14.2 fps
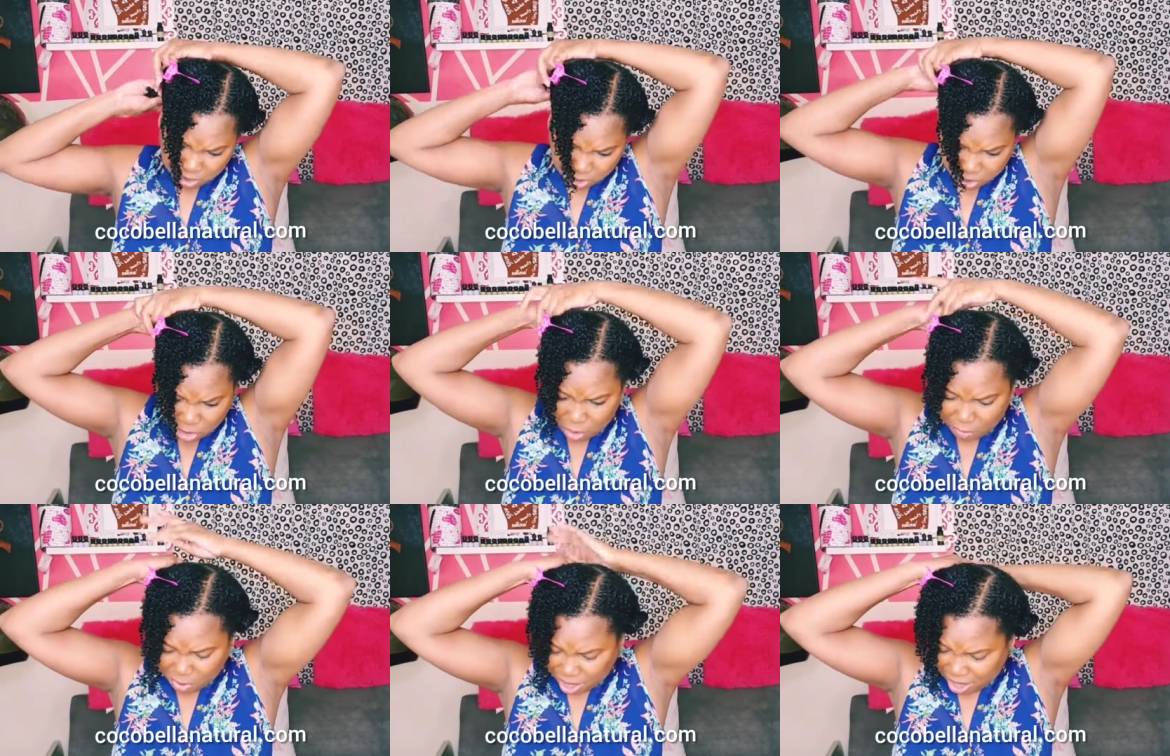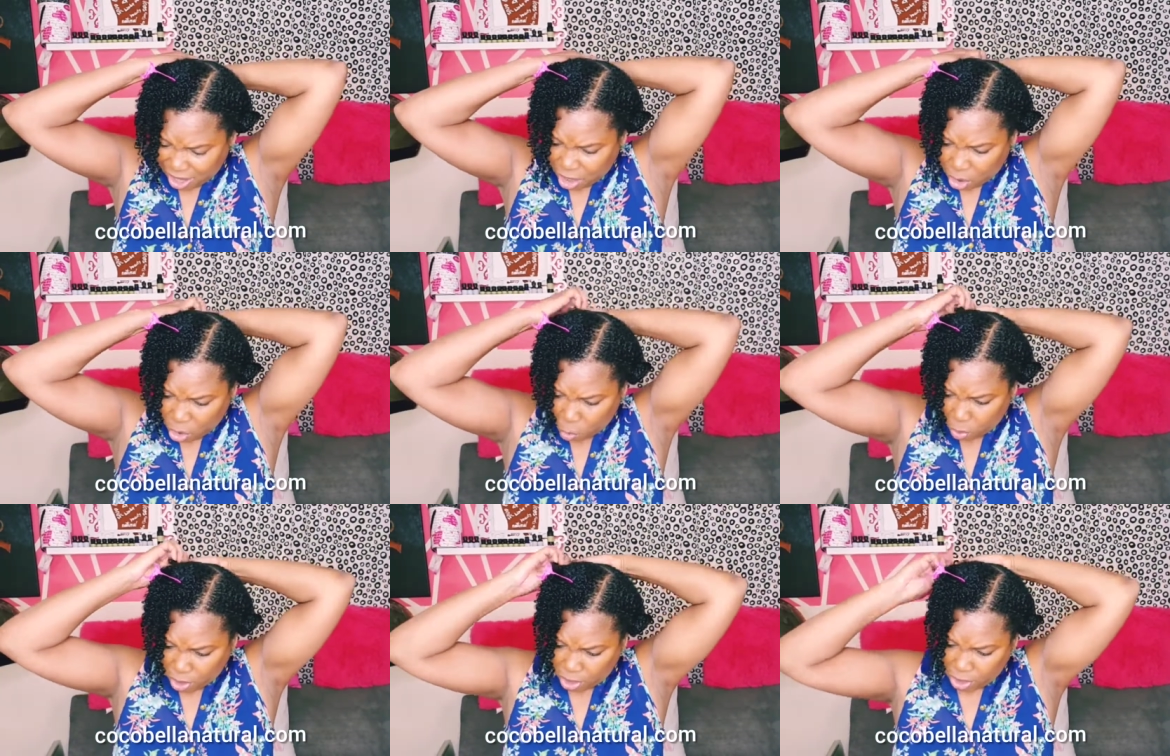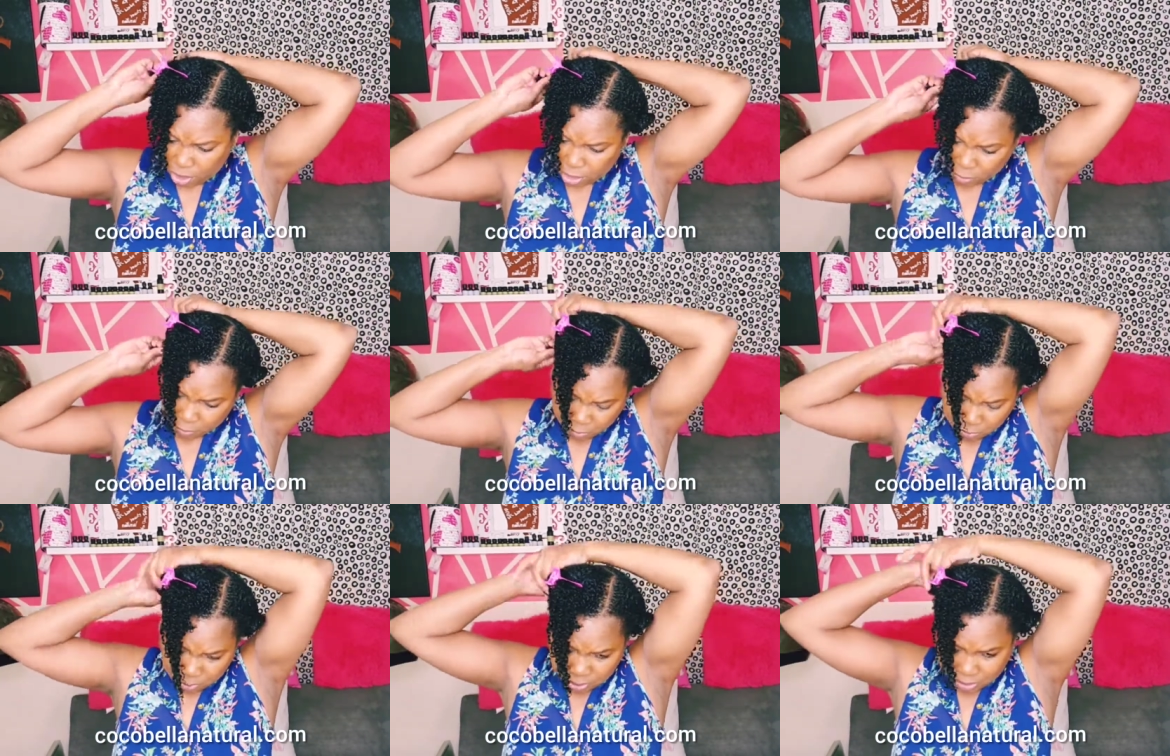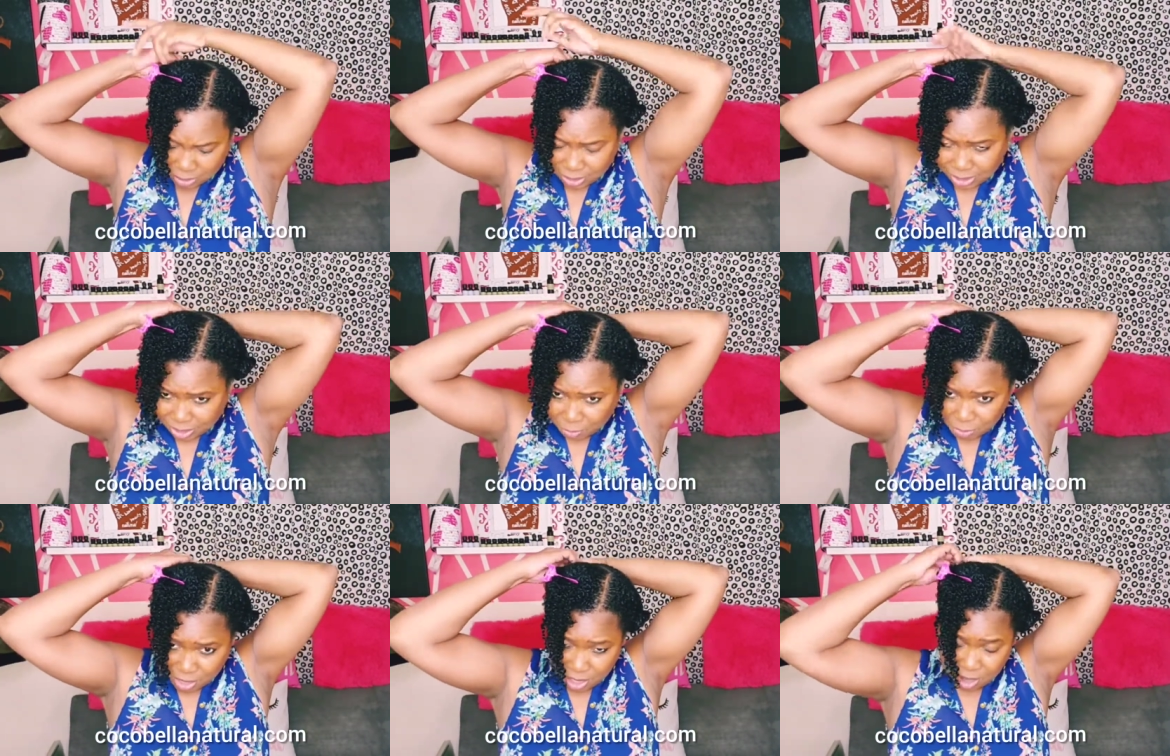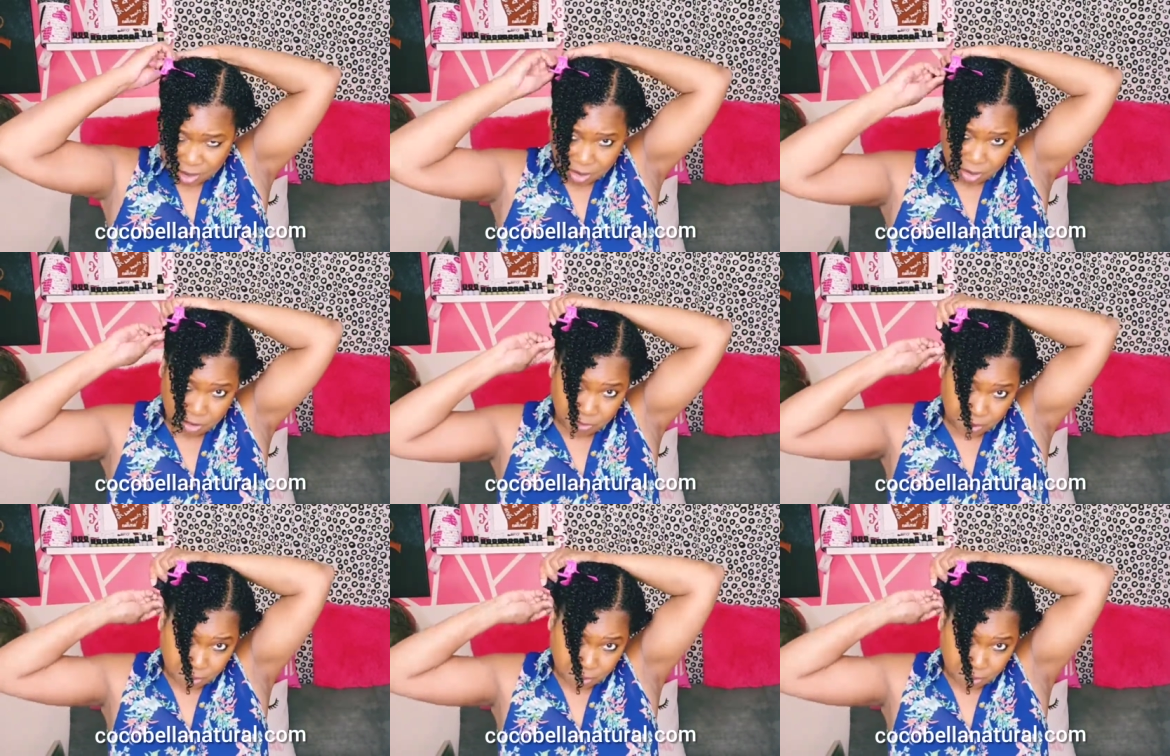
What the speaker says: So I always section my hair off.